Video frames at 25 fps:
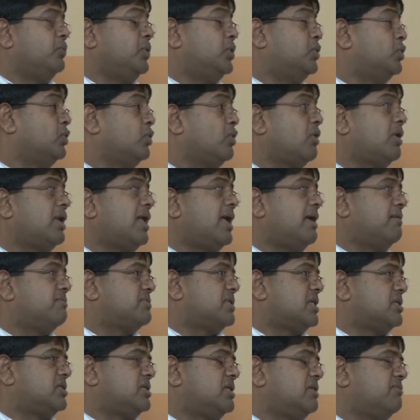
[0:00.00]
we do not
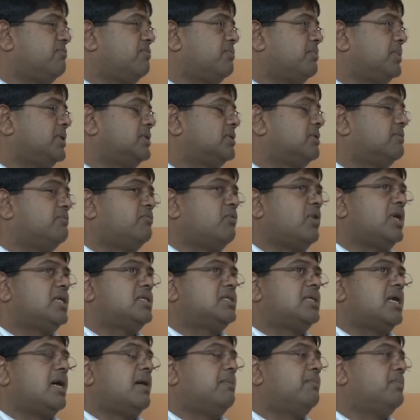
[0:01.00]
have such information. For
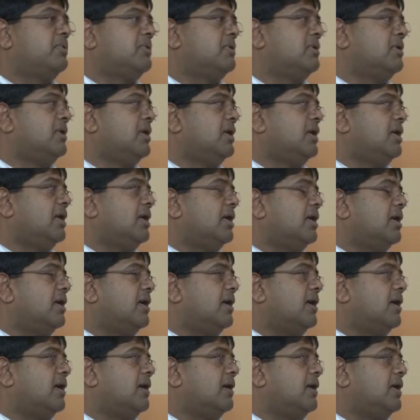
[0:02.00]
example,
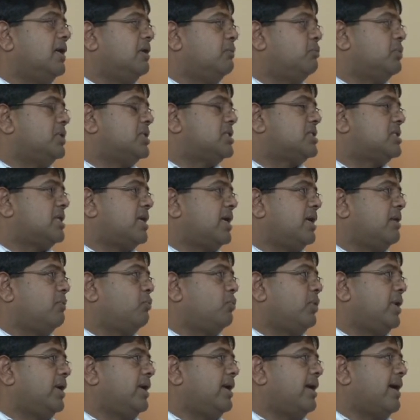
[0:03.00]
if we say
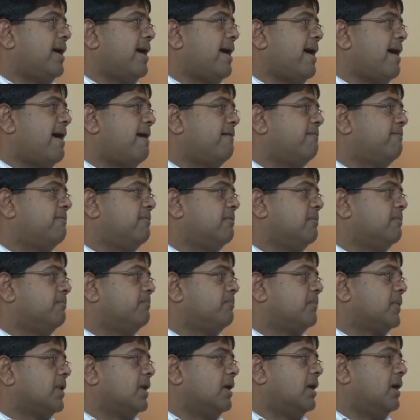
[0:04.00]
we have
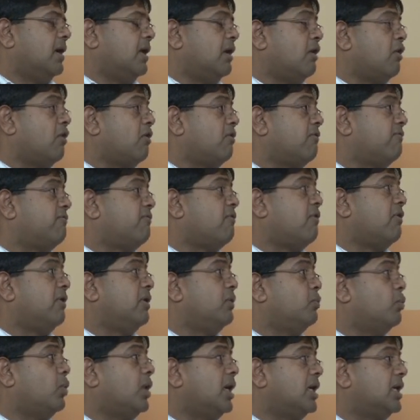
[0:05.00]
a lot of
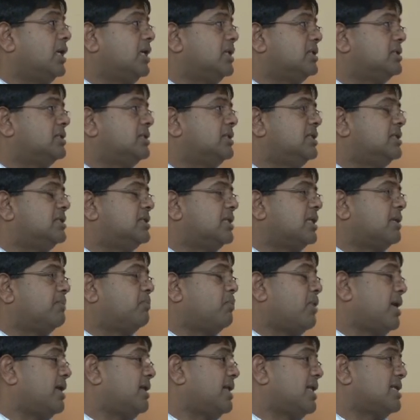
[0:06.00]
foreign workers in
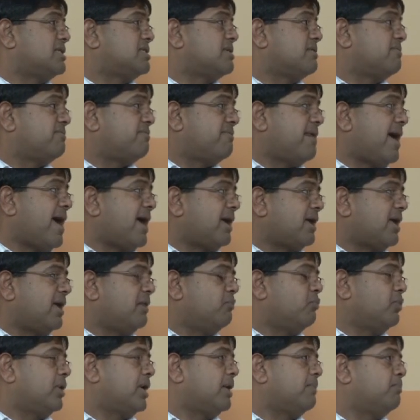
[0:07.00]
Singapore, and that's a fact,
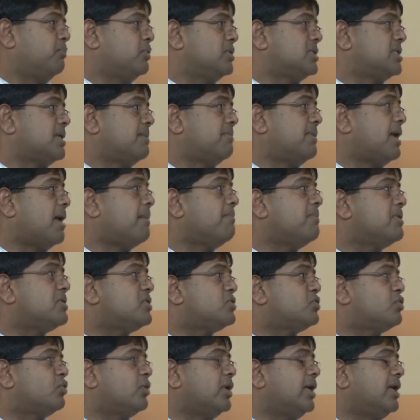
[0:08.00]
and we can put some
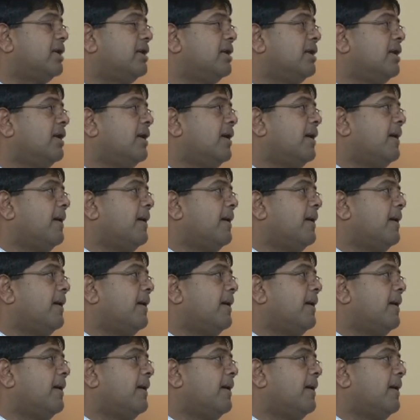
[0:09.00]
numbers to it,